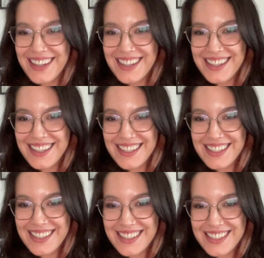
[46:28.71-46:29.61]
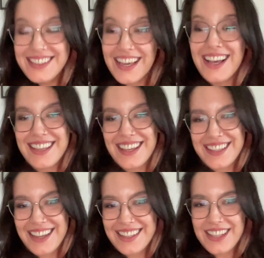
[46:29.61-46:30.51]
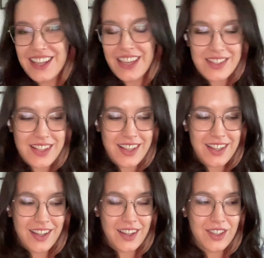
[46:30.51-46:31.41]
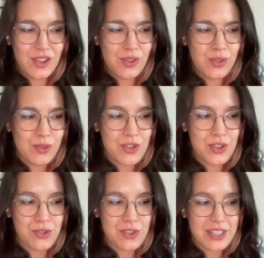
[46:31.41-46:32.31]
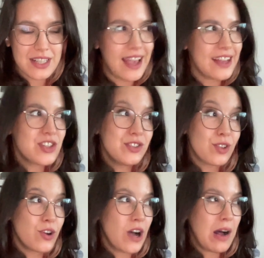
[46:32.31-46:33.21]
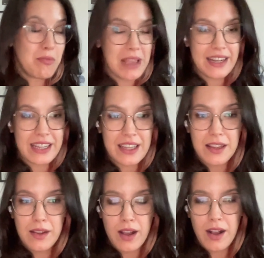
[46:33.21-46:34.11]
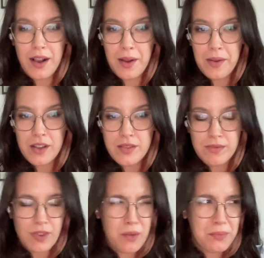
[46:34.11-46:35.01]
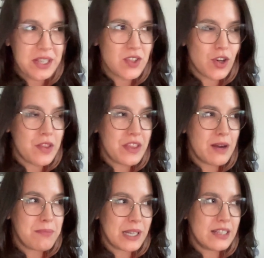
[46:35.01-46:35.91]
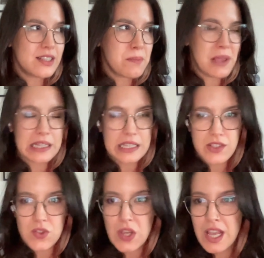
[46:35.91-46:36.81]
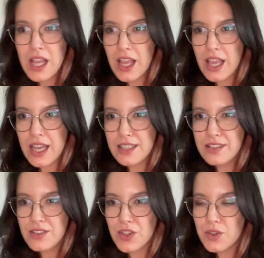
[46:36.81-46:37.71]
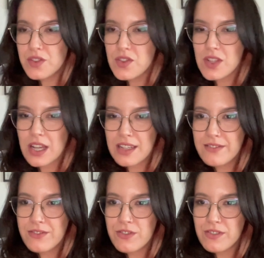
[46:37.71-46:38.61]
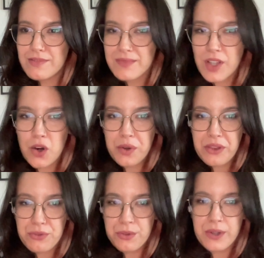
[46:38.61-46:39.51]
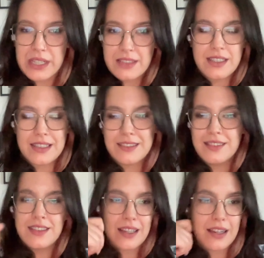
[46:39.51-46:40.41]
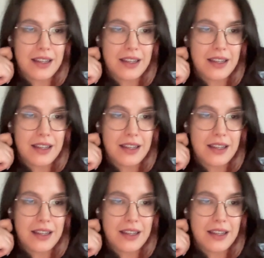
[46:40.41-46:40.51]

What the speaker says: uh, yeah. Nick has a huge, huge list. I actually don't know how many companies are on there, but it's a big list. And, he's kind of going through it and,